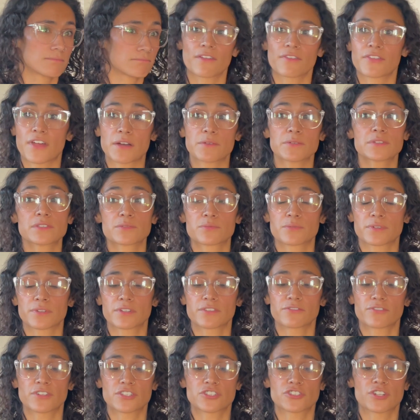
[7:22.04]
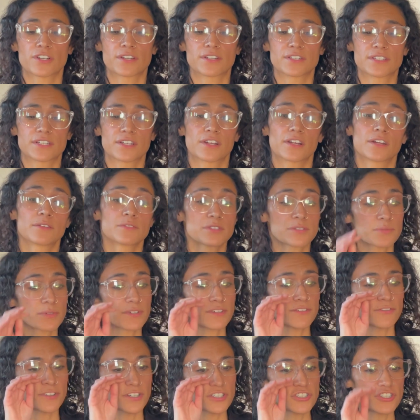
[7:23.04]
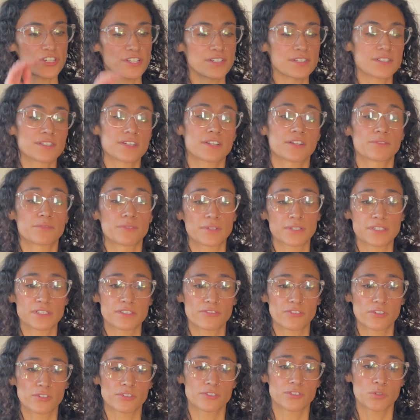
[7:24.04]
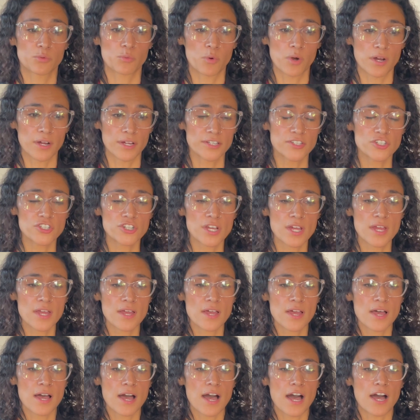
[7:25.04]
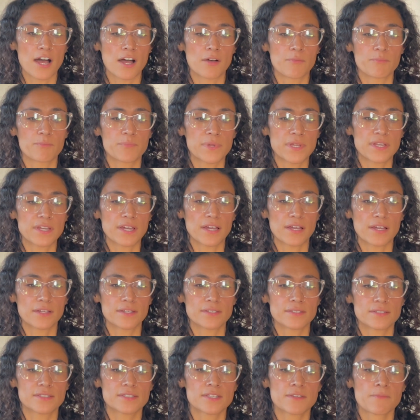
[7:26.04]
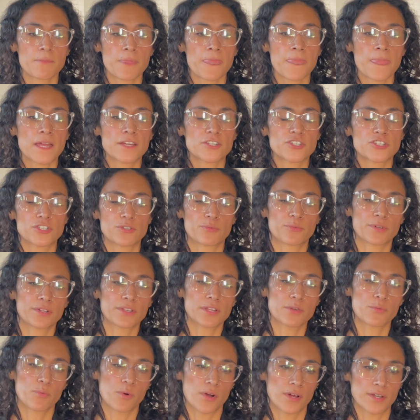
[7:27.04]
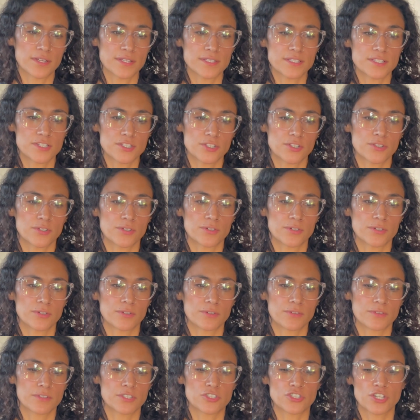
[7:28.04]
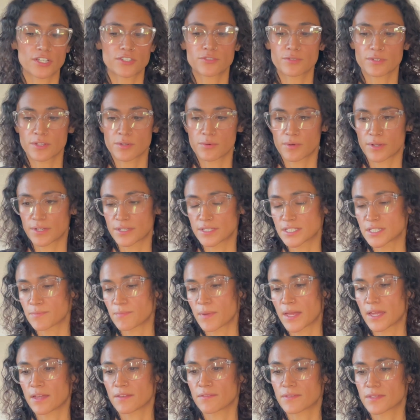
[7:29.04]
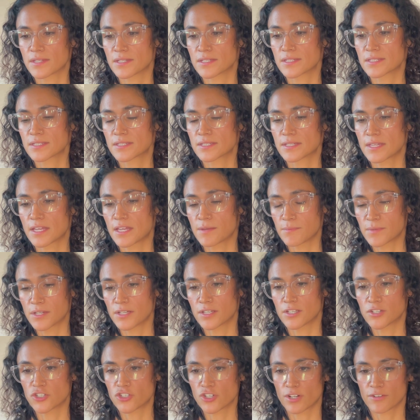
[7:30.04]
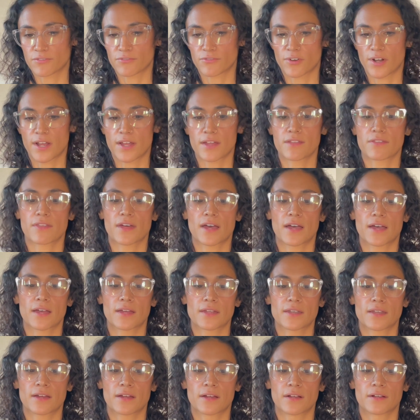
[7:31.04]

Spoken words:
That was really frustrating to hear. It was really frustrating to hear and really difficult to watch because the judge really wanted to paint this image of Ray that